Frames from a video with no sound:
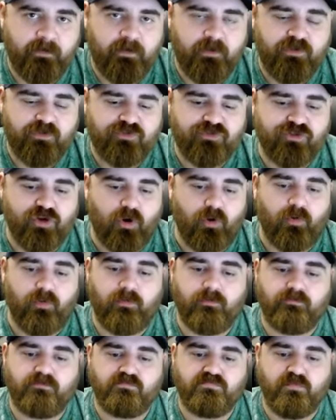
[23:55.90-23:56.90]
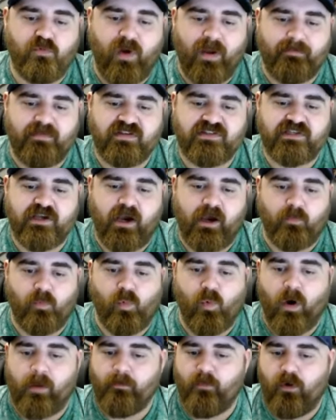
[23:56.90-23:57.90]
So Wemby's got
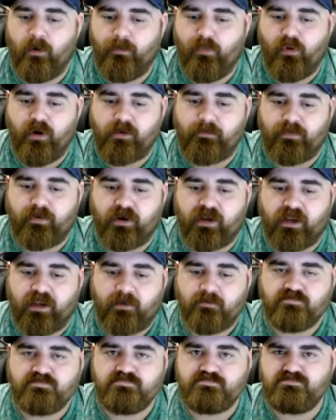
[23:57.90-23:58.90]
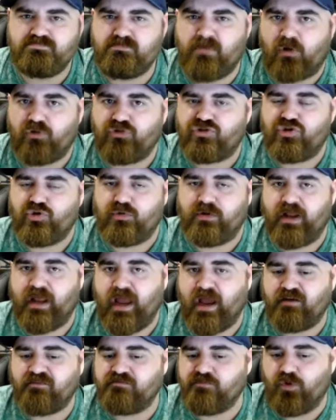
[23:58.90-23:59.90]
one more point per game, about two and a
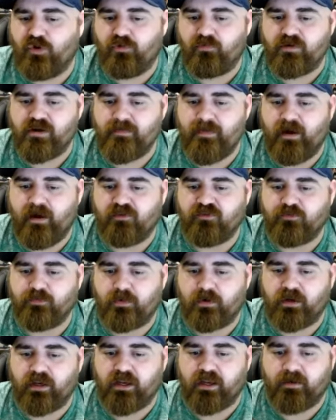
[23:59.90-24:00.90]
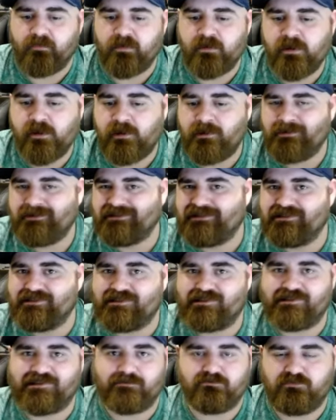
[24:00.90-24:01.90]
half more rebounds per game,
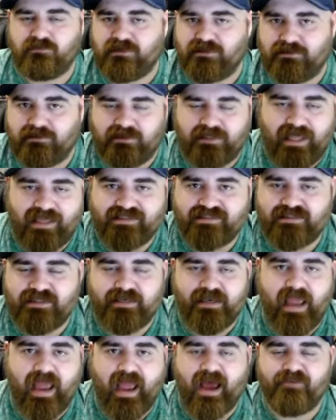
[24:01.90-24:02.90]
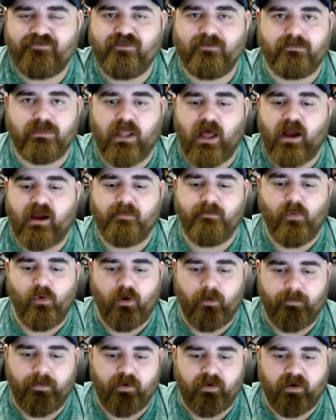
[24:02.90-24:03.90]
less than half a block more per